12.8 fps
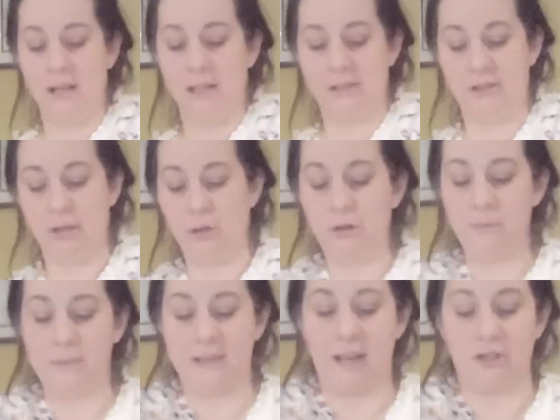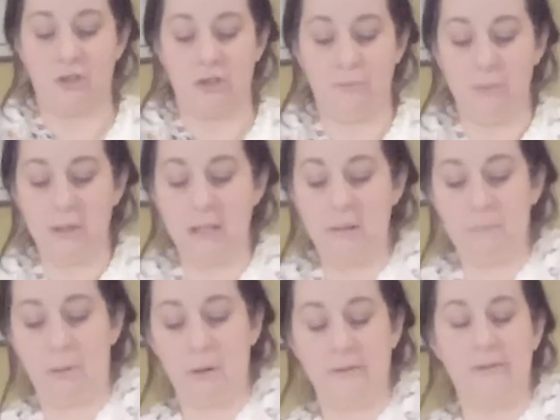So glute massage is really
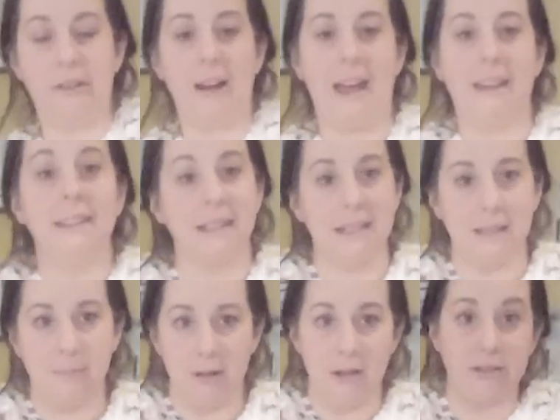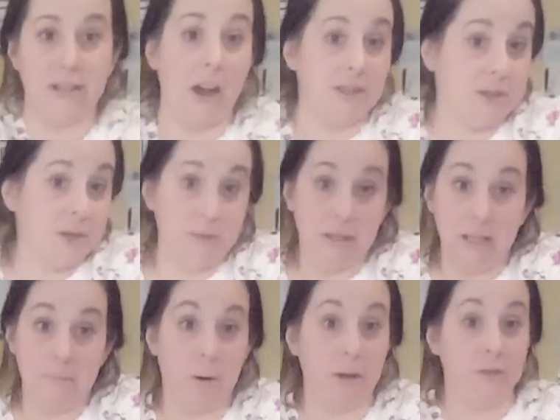important for athletes, but it's also really
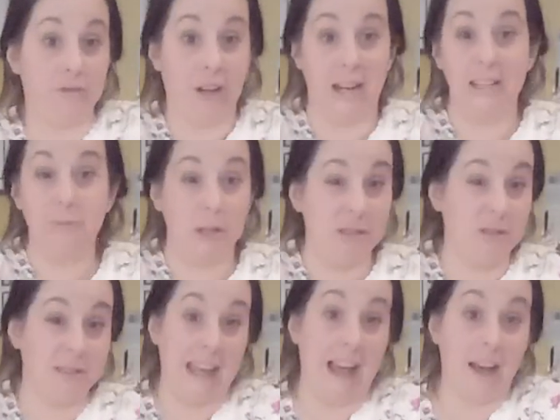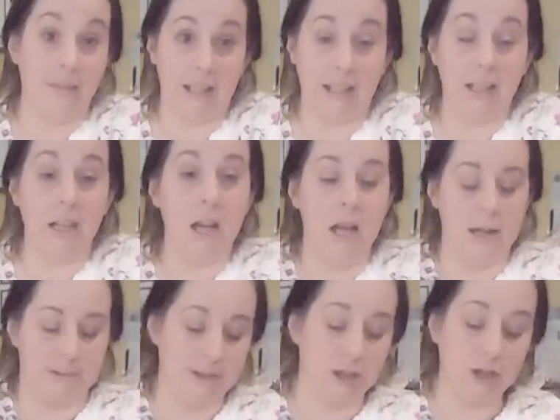important for anyone who's having
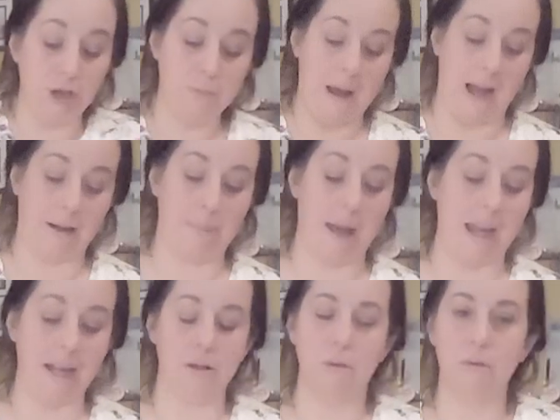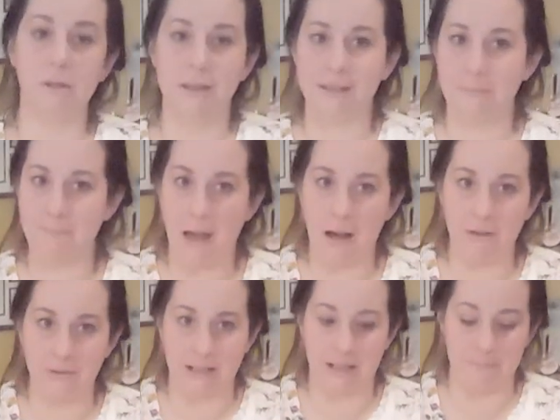some low back pain or some
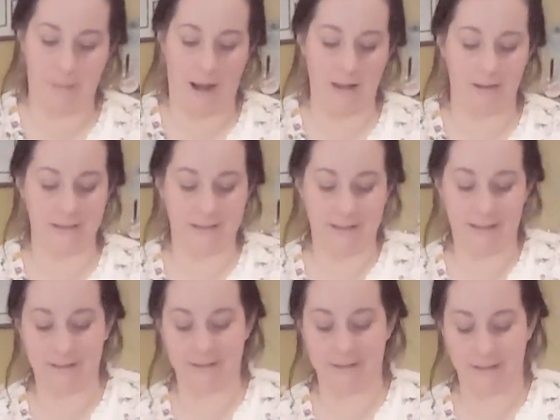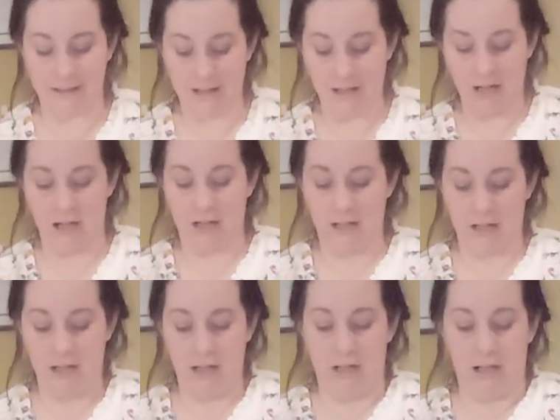pelvic imbalances.
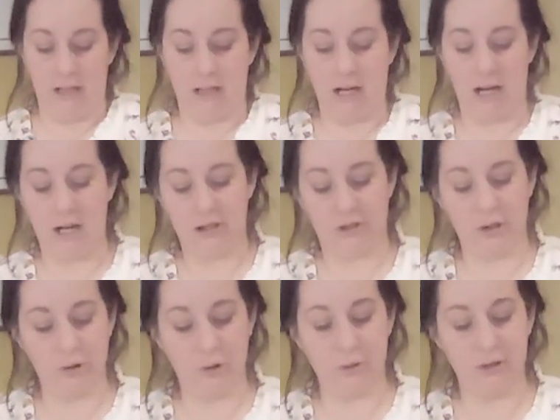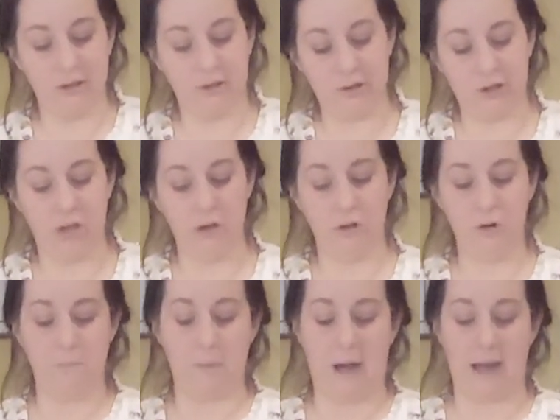So those are the
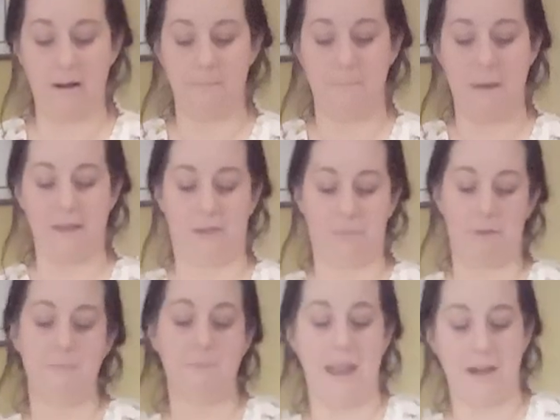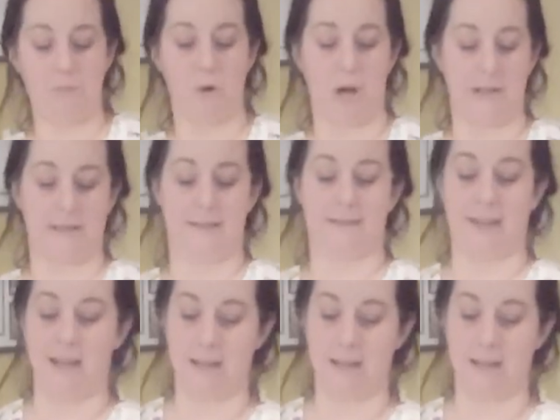two kind of three main ones